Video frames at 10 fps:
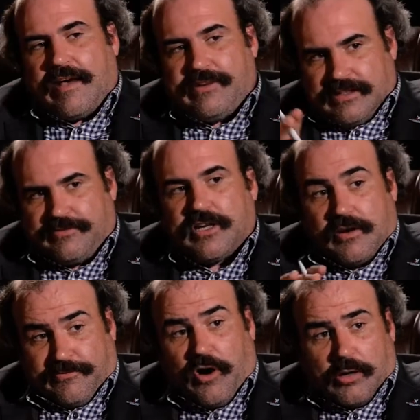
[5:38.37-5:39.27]
heavy lifting on
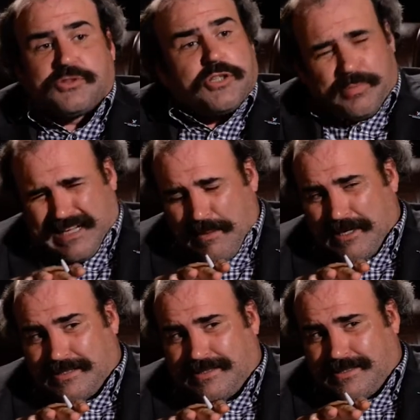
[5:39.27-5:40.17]
a farm, so you became
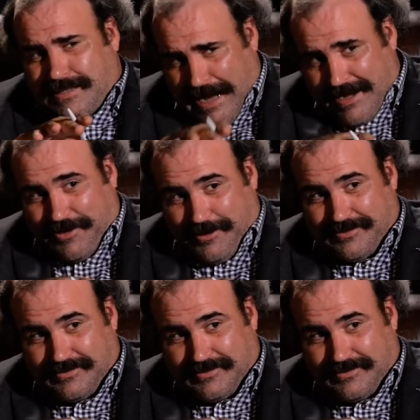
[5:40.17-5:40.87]
a tanker.